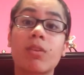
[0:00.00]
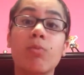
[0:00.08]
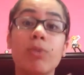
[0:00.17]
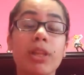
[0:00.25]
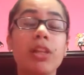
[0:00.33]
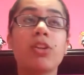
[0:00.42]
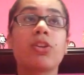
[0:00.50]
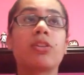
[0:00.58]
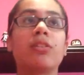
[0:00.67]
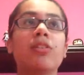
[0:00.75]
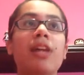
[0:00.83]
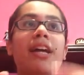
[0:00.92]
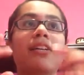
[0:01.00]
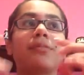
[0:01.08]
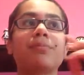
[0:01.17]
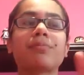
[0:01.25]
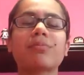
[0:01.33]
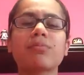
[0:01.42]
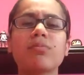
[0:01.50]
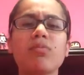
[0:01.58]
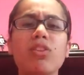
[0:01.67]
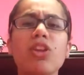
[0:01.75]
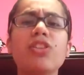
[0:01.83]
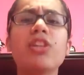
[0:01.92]
Really good. Like,
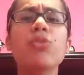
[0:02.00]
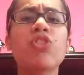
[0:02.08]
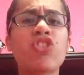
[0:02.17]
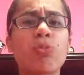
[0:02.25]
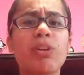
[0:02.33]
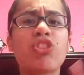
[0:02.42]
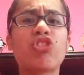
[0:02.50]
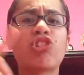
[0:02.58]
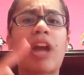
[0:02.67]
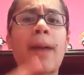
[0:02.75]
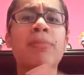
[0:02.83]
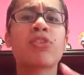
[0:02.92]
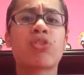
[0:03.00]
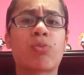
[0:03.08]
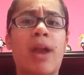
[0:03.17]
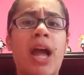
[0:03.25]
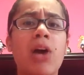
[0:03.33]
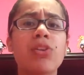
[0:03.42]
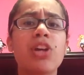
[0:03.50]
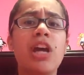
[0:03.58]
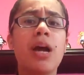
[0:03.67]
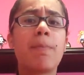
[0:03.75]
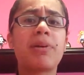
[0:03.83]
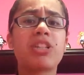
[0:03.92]
they do switch chapters around,
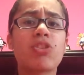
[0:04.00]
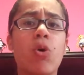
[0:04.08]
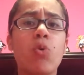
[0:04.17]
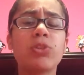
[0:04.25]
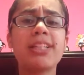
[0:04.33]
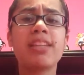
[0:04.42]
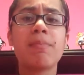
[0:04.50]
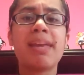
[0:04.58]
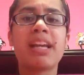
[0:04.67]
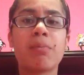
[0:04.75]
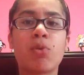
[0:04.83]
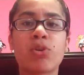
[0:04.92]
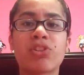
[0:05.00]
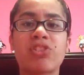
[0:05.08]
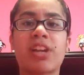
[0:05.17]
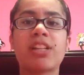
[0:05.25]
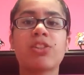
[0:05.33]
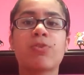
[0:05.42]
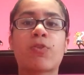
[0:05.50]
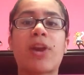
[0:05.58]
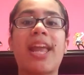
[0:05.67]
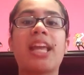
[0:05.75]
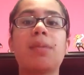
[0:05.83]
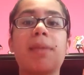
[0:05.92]
but it's only to make more sense for
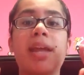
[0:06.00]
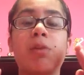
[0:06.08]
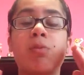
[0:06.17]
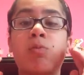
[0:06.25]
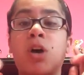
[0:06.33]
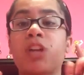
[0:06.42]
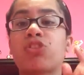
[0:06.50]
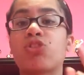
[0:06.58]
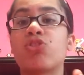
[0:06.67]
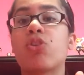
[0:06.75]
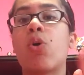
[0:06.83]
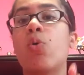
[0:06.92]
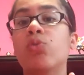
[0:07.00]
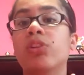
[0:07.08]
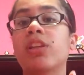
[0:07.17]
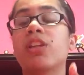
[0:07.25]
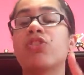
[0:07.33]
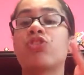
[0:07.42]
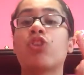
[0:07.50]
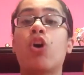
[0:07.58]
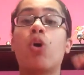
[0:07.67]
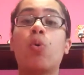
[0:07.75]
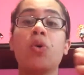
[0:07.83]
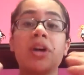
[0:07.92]
anime watchers only.
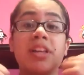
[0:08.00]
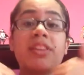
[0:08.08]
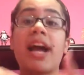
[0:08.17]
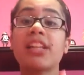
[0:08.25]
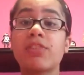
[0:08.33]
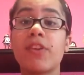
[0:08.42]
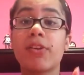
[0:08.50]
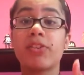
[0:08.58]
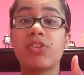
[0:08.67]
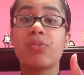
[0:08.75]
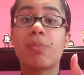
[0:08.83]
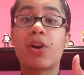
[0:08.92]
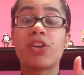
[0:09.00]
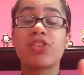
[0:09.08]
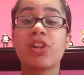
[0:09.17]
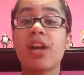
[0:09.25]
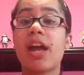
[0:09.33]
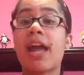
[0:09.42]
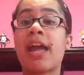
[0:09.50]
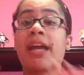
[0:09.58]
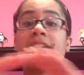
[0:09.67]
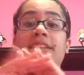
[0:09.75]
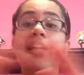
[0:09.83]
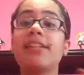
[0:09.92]
So that's very smart.
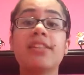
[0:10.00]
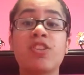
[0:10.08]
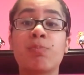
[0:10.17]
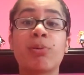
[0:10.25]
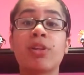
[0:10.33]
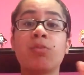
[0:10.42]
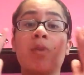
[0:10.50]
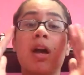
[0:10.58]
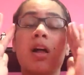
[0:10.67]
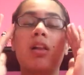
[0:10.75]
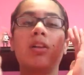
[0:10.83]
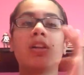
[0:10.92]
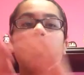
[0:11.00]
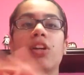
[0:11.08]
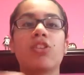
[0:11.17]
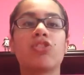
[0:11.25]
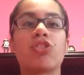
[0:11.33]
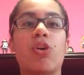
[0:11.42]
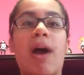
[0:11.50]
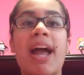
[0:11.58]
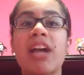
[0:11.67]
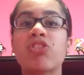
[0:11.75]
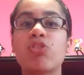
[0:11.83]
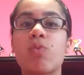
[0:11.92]
And they did this pretty well. So I
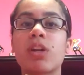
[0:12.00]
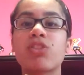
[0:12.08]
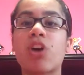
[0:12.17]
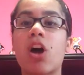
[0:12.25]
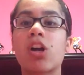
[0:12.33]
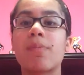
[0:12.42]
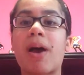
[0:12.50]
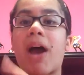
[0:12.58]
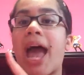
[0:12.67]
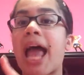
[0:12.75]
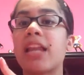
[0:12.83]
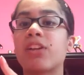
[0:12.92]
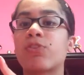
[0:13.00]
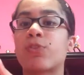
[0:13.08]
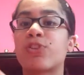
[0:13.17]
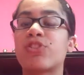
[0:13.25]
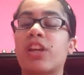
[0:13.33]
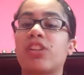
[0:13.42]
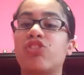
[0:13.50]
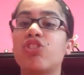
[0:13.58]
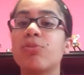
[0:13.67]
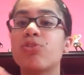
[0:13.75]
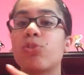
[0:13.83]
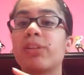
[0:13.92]
actually want to talk about Alex for a second.
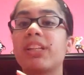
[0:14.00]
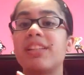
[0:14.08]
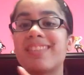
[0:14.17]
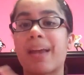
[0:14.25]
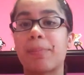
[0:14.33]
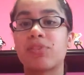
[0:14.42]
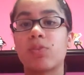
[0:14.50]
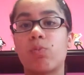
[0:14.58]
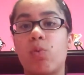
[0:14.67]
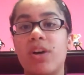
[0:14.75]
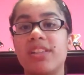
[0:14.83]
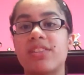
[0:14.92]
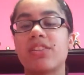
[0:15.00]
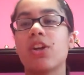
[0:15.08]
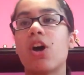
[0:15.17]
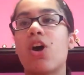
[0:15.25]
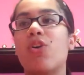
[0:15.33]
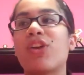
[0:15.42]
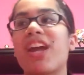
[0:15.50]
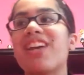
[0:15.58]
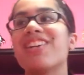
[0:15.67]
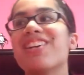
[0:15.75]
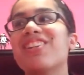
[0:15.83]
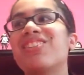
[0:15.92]
She was only in this episode once. Okay?